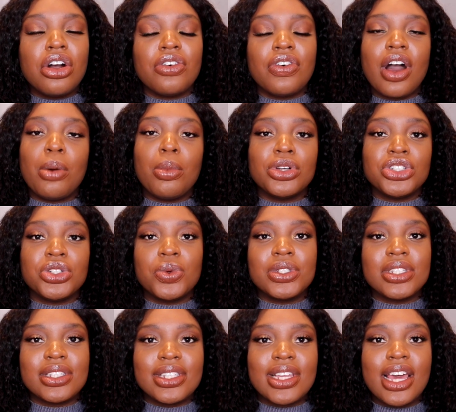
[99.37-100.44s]
of how much you
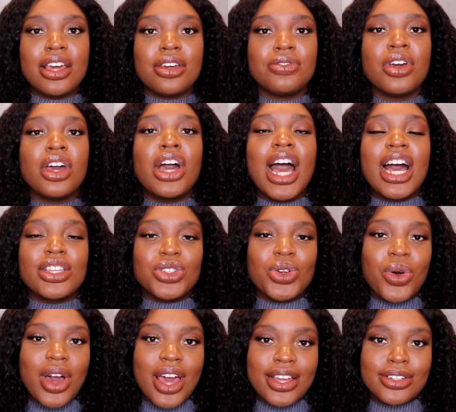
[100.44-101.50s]
want to save as
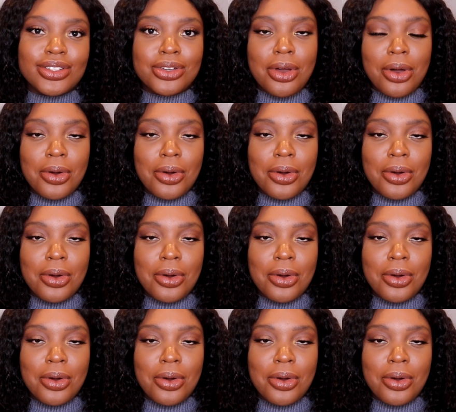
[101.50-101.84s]
your end